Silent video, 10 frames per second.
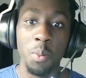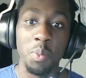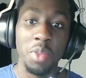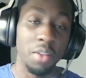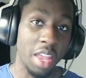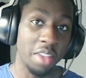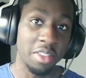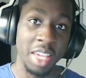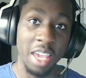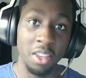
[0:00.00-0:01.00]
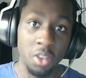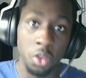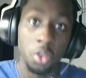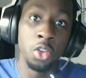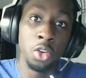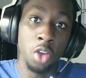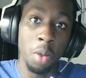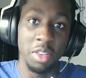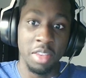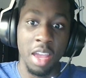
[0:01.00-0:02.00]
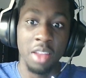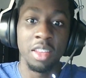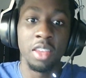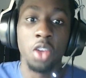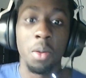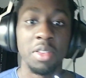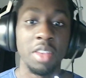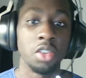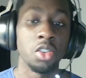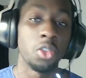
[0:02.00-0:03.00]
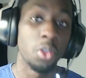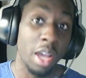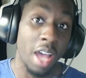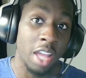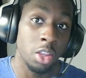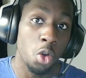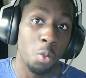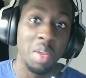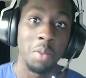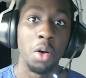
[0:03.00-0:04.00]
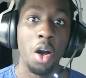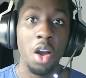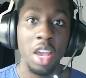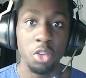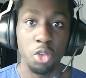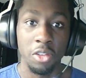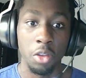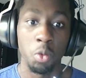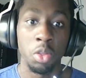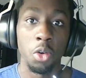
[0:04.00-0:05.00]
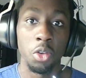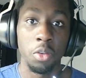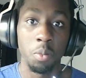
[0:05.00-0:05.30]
If that's the case, do comment down in this comment section so that I know people are interested with those.